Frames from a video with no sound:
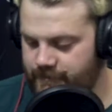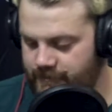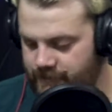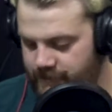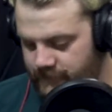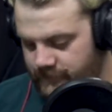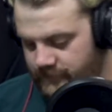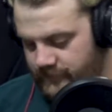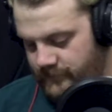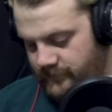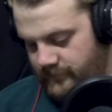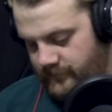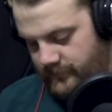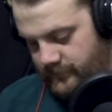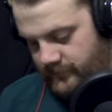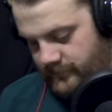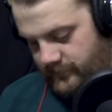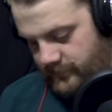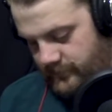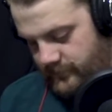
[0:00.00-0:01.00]

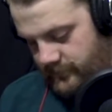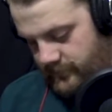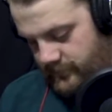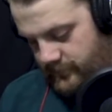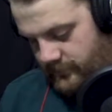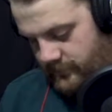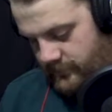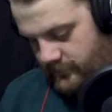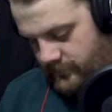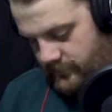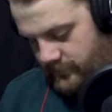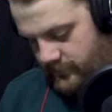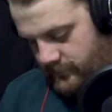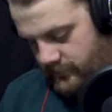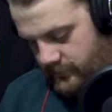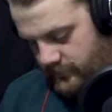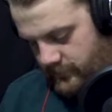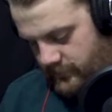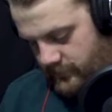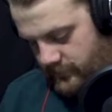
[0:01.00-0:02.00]

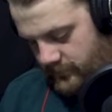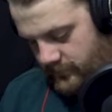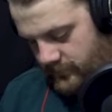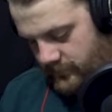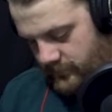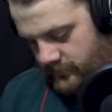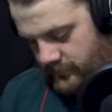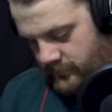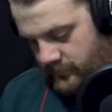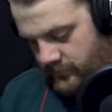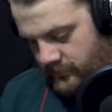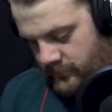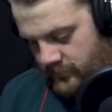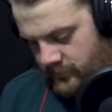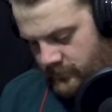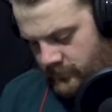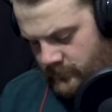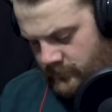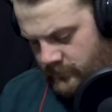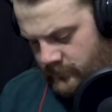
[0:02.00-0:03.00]

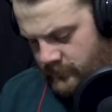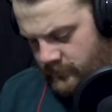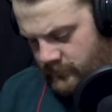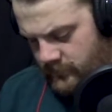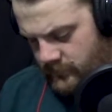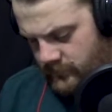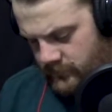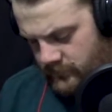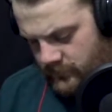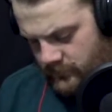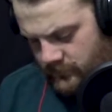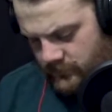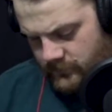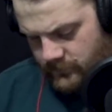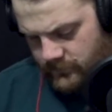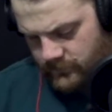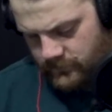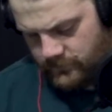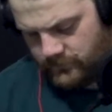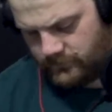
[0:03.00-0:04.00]

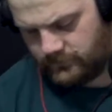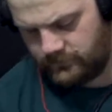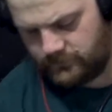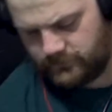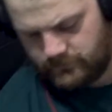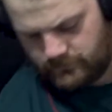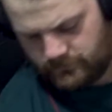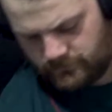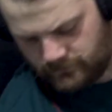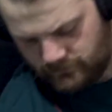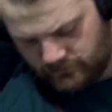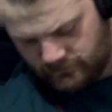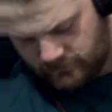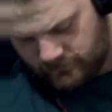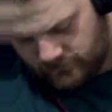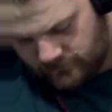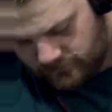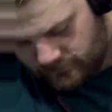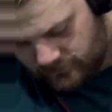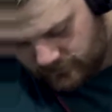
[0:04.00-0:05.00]

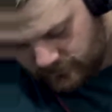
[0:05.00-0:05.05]
No words are spoken by the person on screen.